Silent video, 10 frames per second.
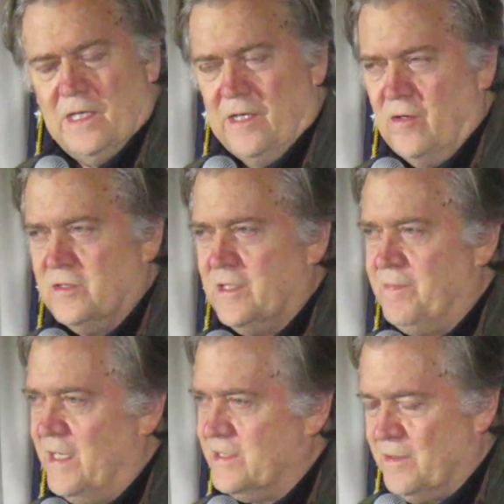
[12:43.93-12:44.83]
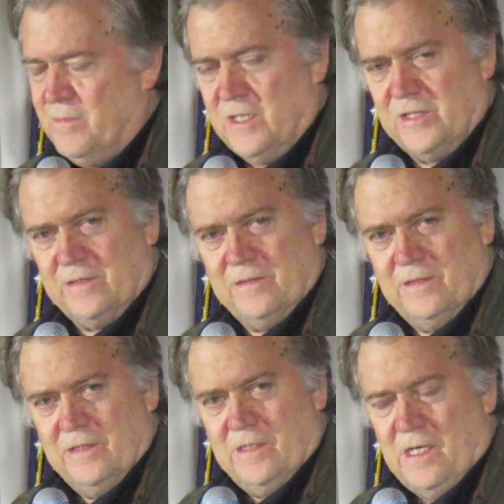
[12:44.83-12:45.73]
I noticed they passed the budget.
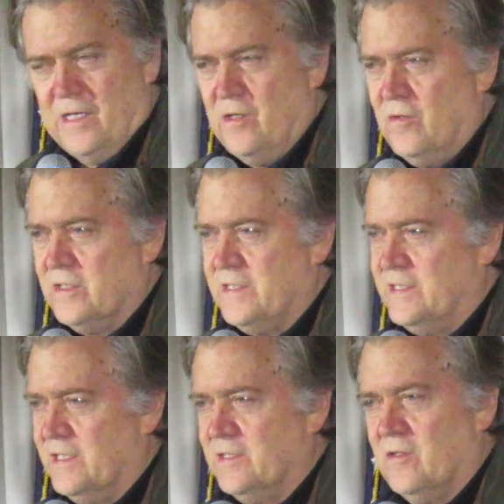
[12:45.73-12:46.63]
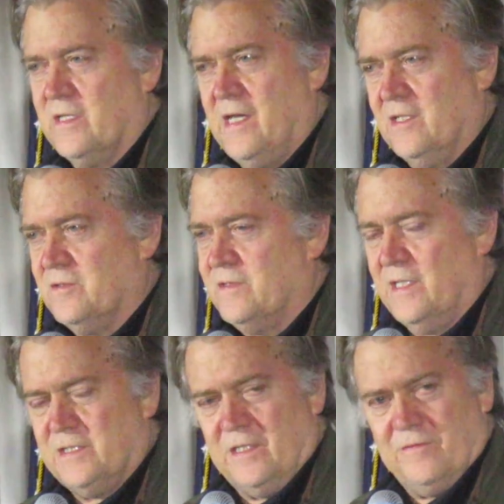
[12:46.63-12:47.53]
I noticed he says he's going to cancel
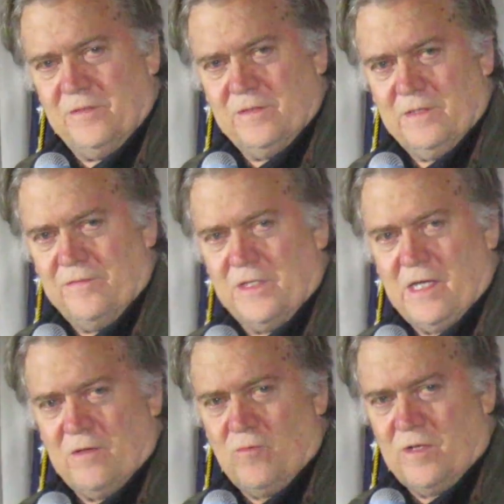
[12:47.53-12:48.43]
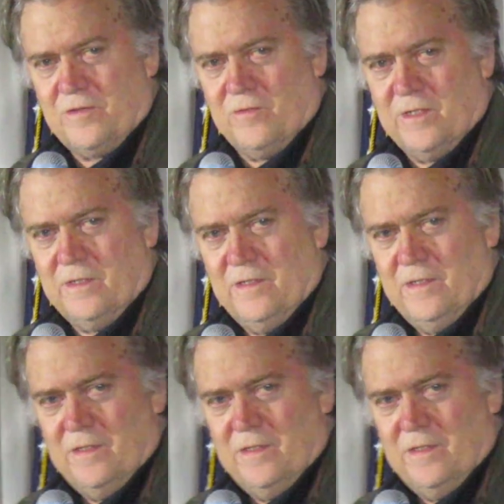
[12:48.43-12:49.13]
Thanksgiving if they got to work through it,